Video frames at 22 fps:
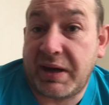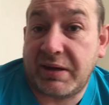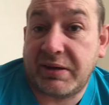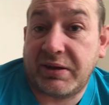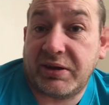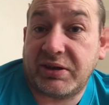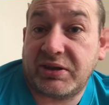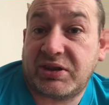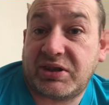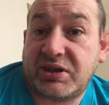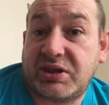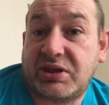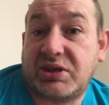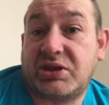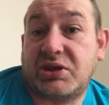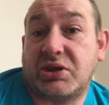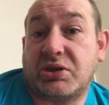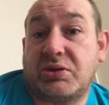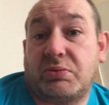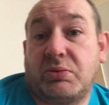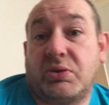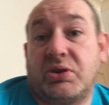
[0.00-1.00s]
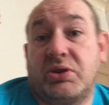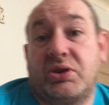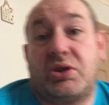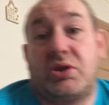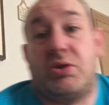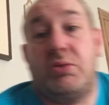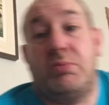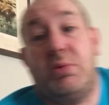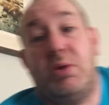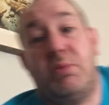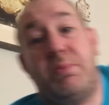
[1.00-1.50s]
here that just wants
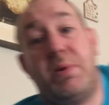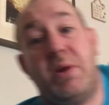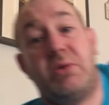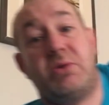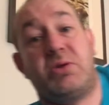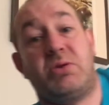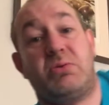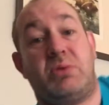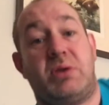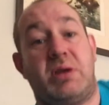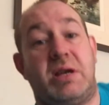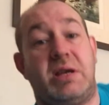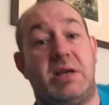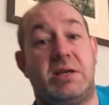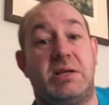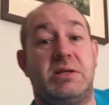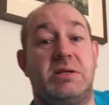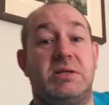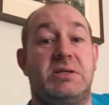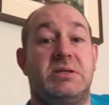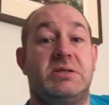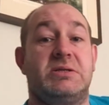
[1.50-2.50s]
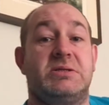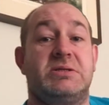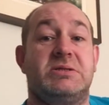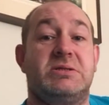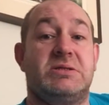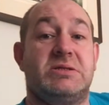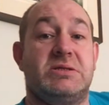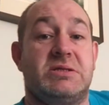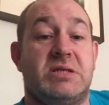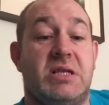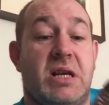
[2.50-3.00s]
to come up out of there.
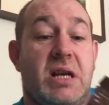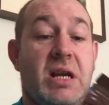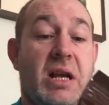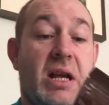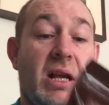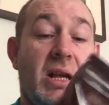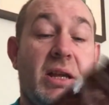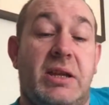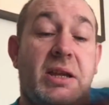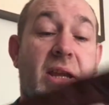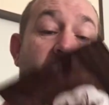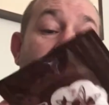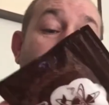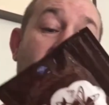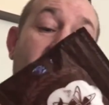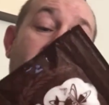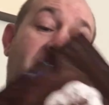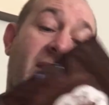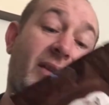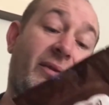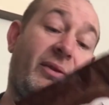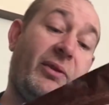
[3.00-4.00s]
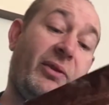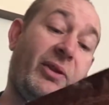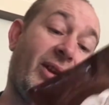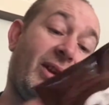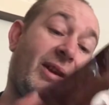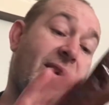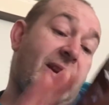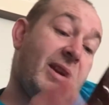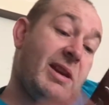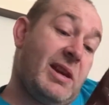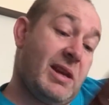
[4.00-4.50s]
Now, the other
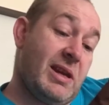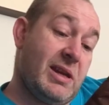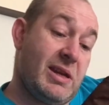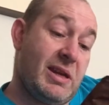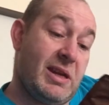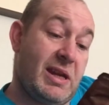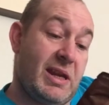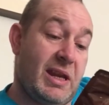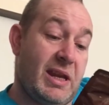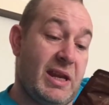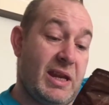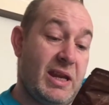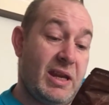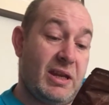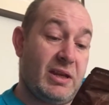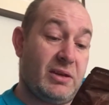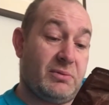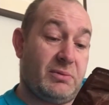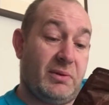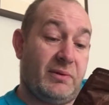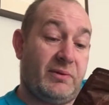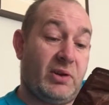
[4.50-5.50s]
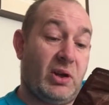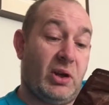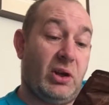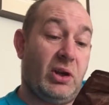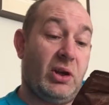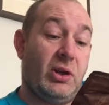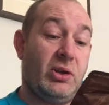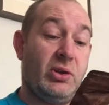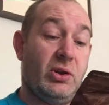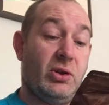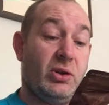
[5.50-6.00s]
thing is we've
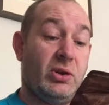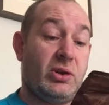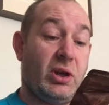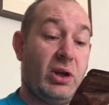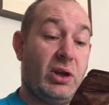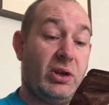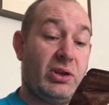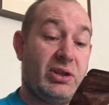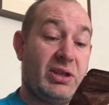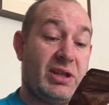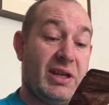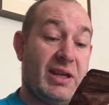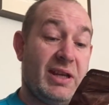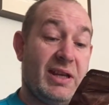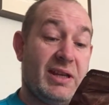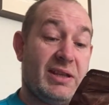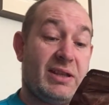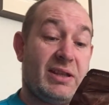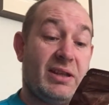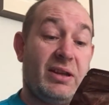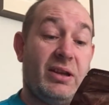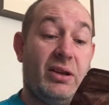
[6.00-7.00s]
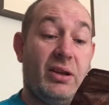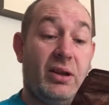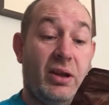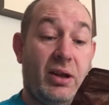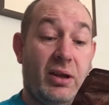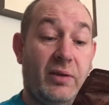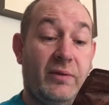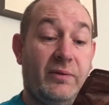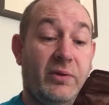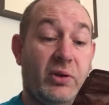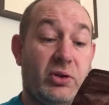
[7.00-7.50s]
got a no cotton taste
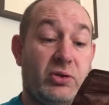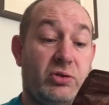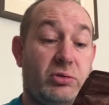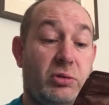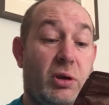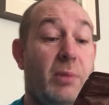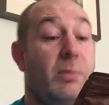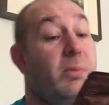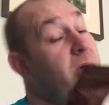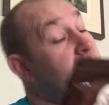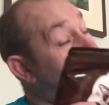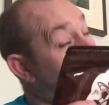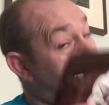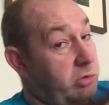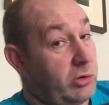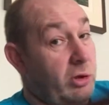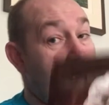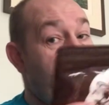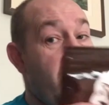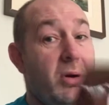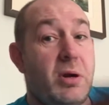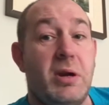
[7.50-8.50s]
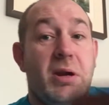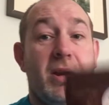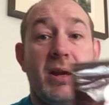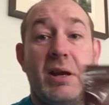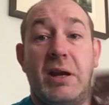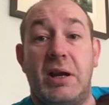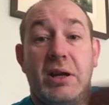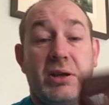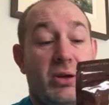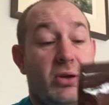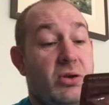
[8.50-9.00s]
at first drop. True,
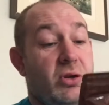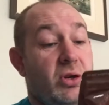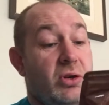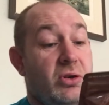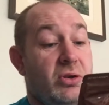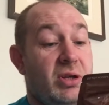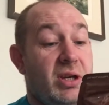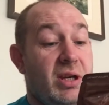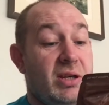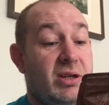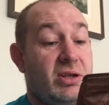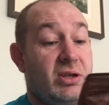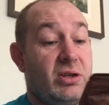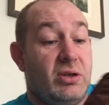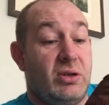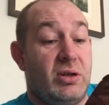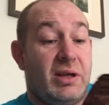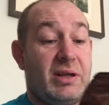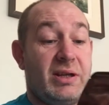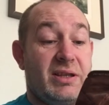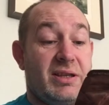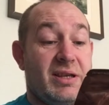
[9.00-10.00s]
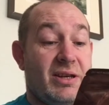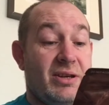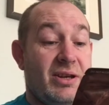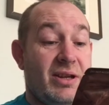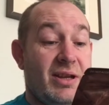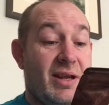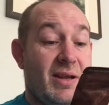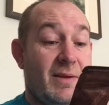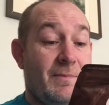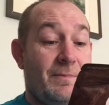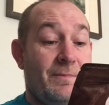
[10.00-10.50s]
I do use it, so I can tell
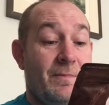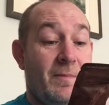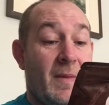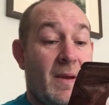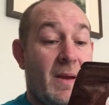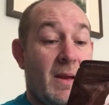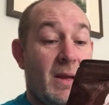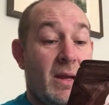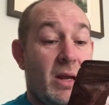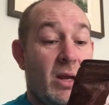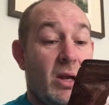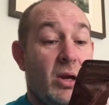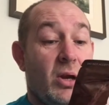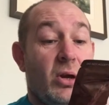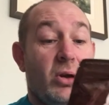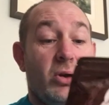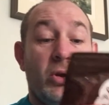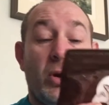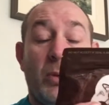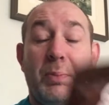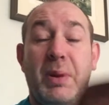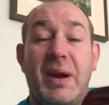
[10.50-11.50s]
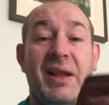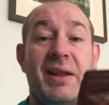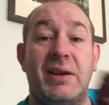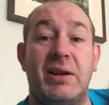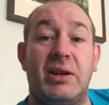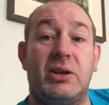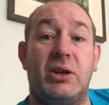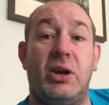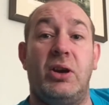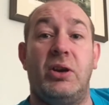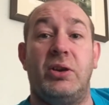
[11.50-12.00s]
you that. No peeling
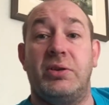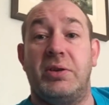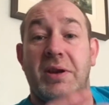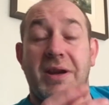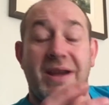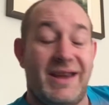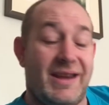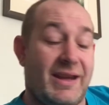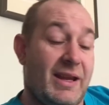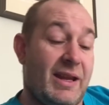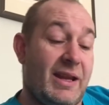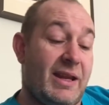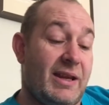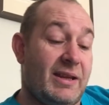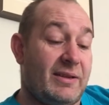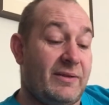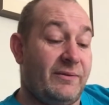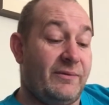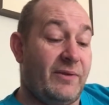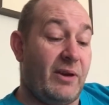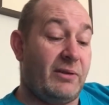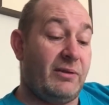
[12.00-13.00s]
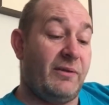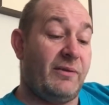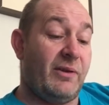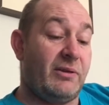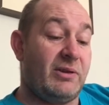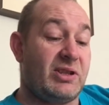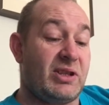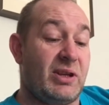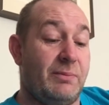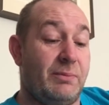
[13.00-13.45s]
at cotton. It's very, very